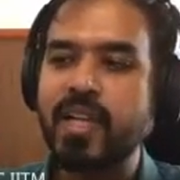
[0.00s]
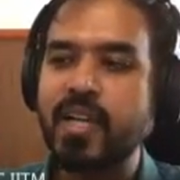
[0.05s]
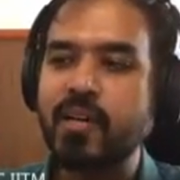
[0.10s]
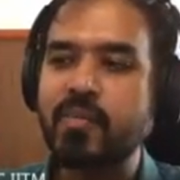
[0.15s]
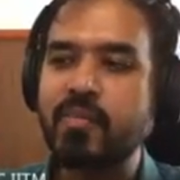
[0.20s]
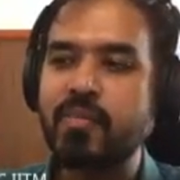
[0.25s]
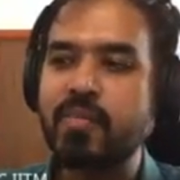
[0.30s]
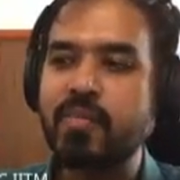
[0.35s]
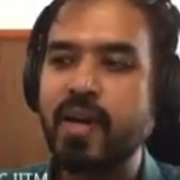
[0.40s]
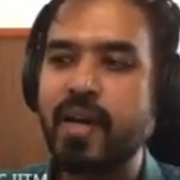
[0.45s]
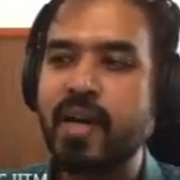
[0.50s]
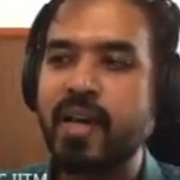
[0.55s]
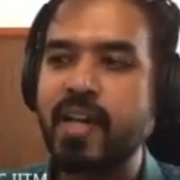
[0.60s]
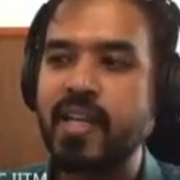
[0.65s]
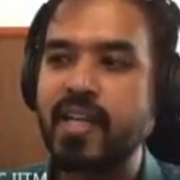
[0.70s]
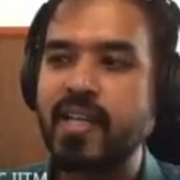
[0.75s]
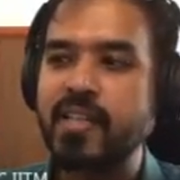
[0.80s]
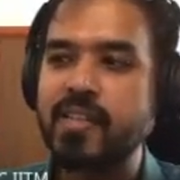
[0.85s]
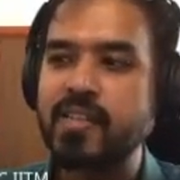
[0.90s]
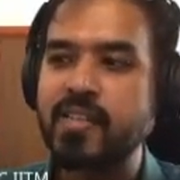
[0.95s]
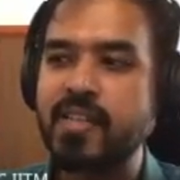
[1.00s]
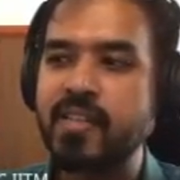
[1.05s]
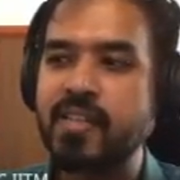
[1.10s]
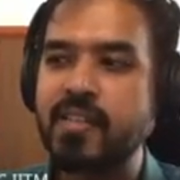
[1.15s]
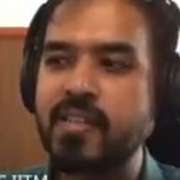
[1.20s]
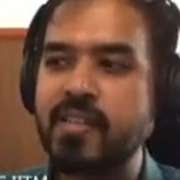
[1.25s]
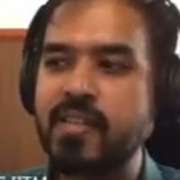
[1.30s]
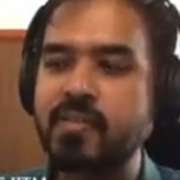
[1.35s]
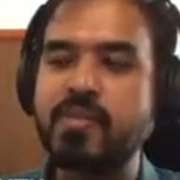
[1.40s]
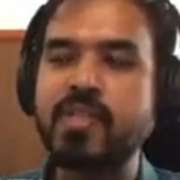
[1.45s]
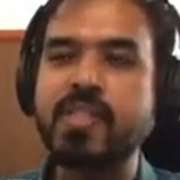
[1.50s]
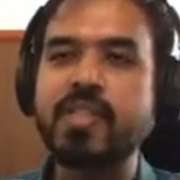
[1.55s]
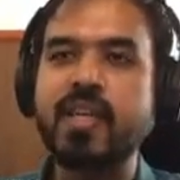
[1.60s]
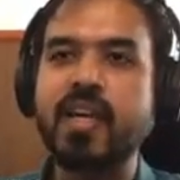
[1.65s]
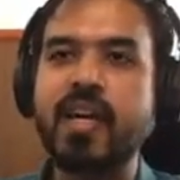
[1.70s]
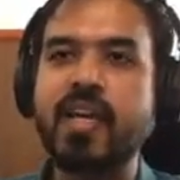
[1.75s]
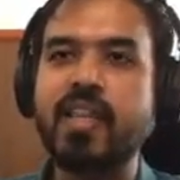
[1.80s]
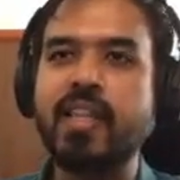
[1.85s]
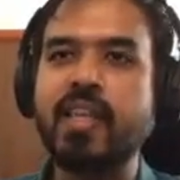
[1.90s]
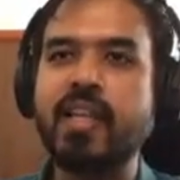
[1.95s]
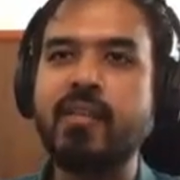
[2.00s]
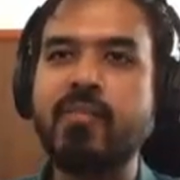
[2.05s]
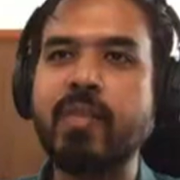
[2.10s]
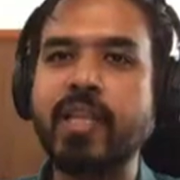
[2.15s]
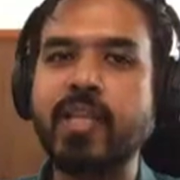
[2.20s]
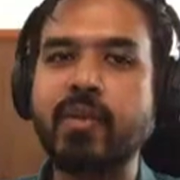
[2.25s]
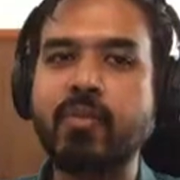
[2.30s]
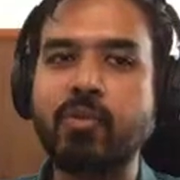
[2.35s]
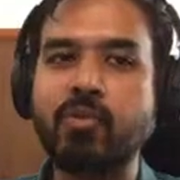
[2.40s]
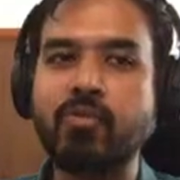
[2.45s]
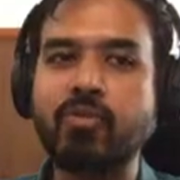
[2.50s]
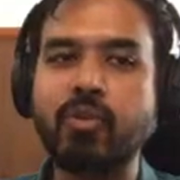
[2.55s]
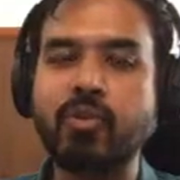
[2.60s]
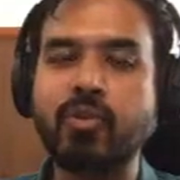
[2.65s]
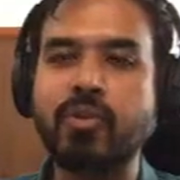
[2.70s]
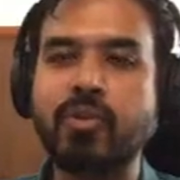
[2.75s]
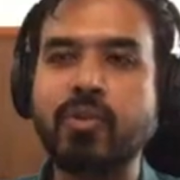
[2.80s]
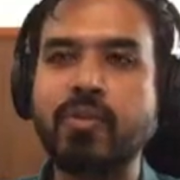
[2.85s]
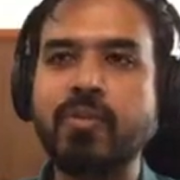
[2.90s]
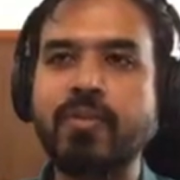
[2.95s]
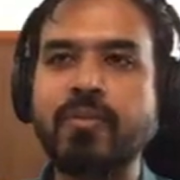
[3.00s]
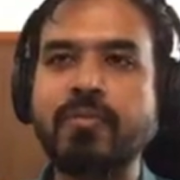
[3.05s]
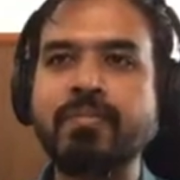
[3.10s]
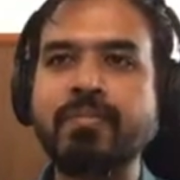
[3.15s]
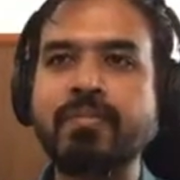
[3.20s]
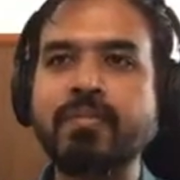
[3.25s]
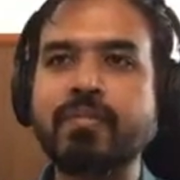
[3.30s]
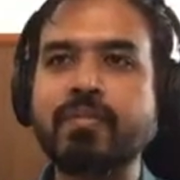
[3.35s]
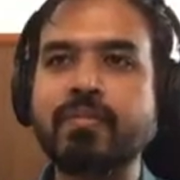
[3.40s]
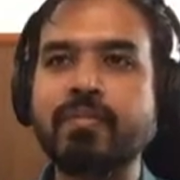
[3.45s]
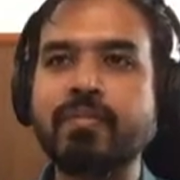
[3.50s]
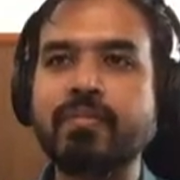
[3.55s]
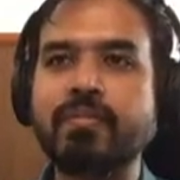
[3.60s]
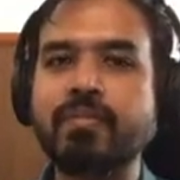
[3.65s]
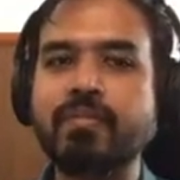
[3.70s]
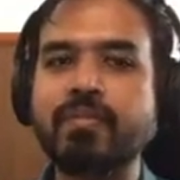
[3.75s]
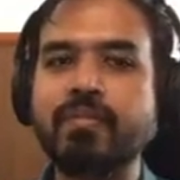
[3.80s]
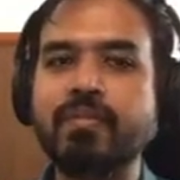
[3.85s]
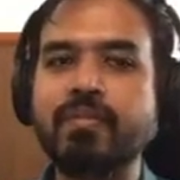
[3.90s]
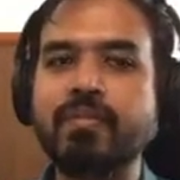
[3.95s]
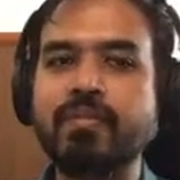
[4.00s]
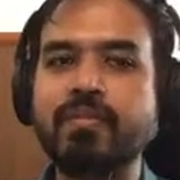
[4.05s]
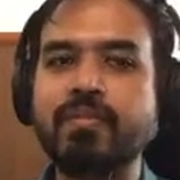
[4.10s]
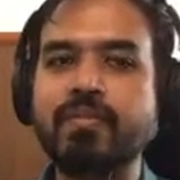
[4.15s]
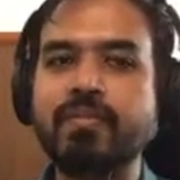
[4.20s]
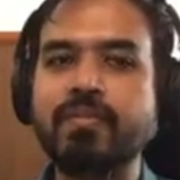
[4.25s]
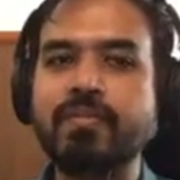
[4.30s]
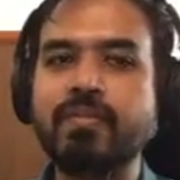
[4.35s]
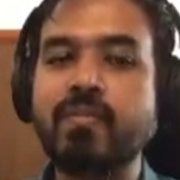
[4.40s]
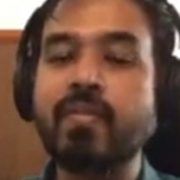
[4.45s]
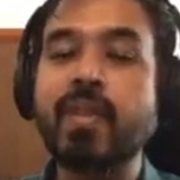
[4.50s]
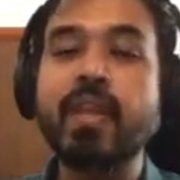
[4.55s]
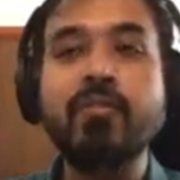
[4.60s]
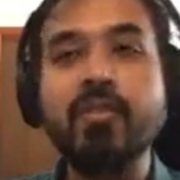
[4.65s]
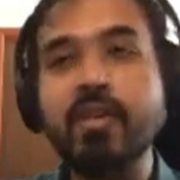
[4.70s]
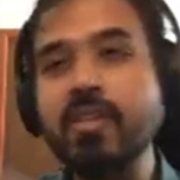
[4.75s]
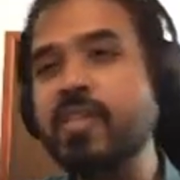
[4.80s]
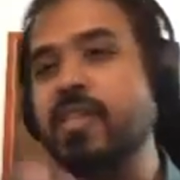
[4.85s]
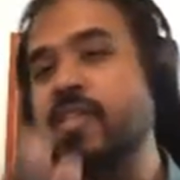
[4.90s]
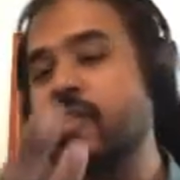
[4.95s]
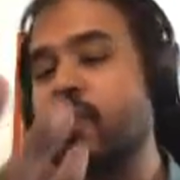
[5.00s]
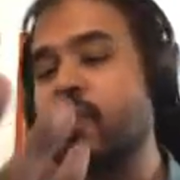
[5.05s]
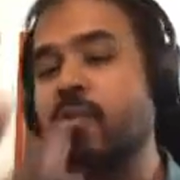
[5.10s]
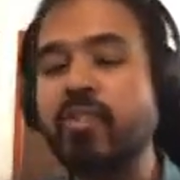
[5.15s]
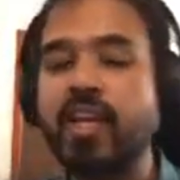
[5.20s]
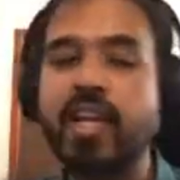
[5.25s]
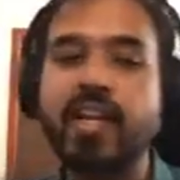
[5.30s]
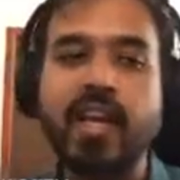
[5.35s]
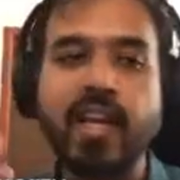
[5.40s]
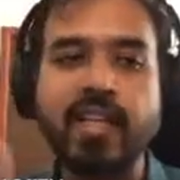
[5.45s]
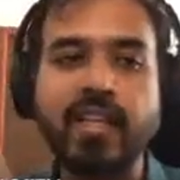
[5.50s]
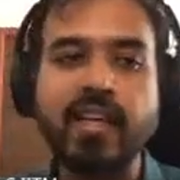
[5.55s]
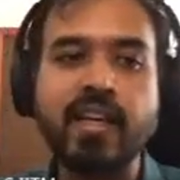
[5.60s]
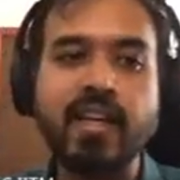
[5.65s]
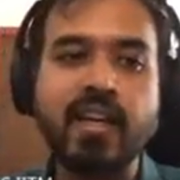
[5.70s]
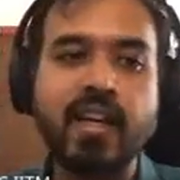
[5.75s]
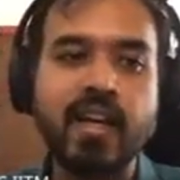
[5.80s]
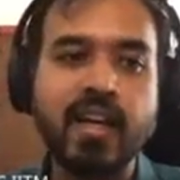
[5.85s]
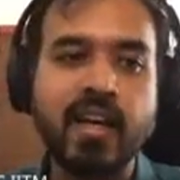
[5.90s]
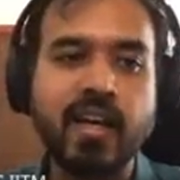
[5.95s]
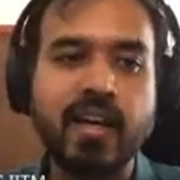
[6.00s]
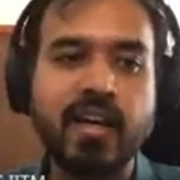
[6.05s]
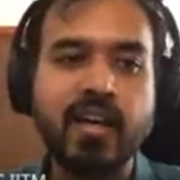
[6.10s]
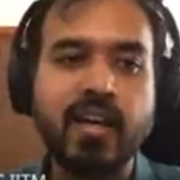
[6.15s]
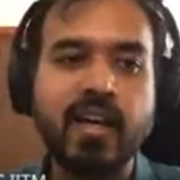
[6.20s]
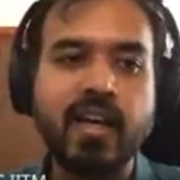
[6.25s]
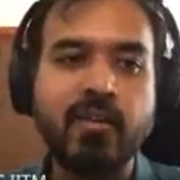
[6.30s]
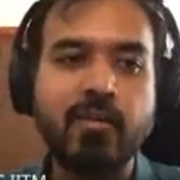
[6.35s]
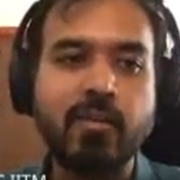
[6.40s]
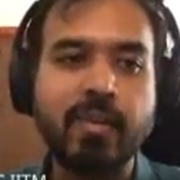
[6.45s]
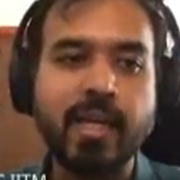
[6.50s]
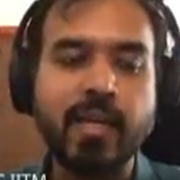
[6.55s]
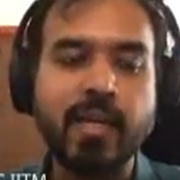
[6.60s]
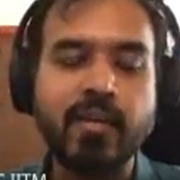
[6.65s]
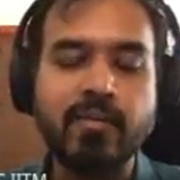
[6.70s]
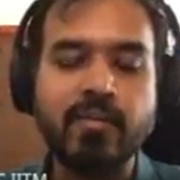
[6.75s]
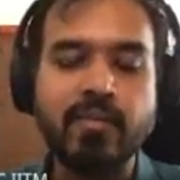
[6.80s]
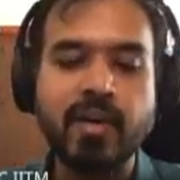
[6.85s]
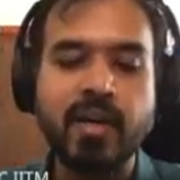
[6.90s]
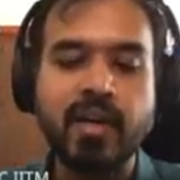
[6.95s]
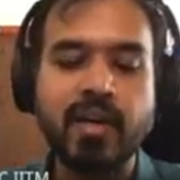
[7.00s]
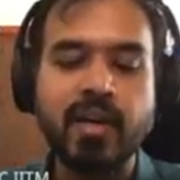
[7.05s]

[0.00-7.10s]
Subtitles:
I'm going to have a sort of a digression, but this is an important digression. So we know De Morgan's laws,